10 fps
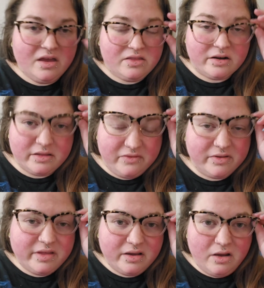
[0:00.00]
They're
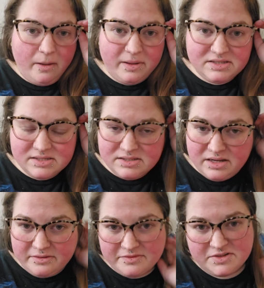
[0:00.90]
leaving like comments and
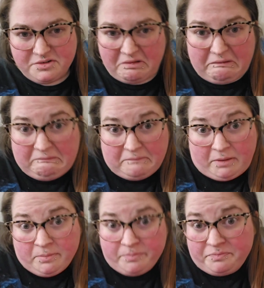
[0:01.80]
stuff, so
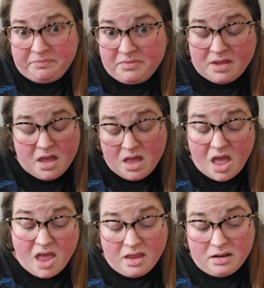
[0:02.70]

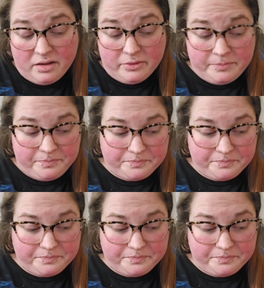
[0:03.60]
I don't know.